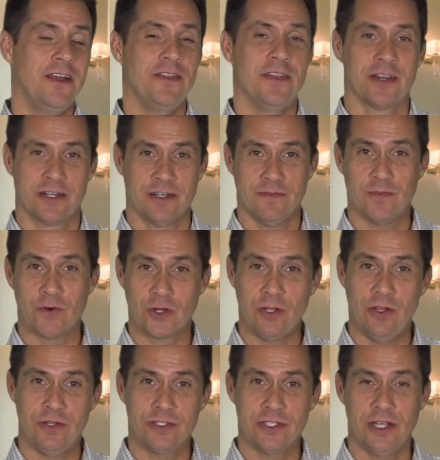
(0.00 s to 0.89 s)
they're going to
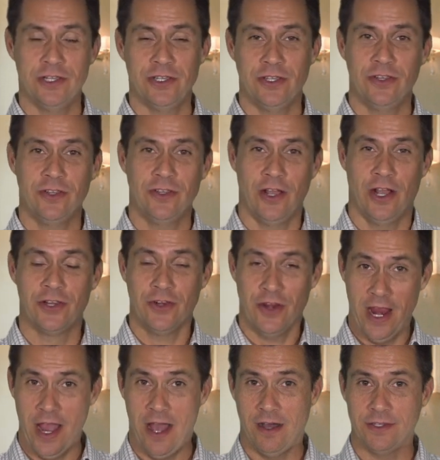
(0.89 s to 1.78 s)
foreclose on
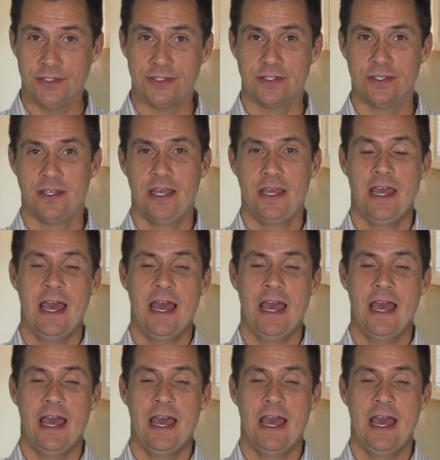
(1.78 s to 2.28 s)
your house,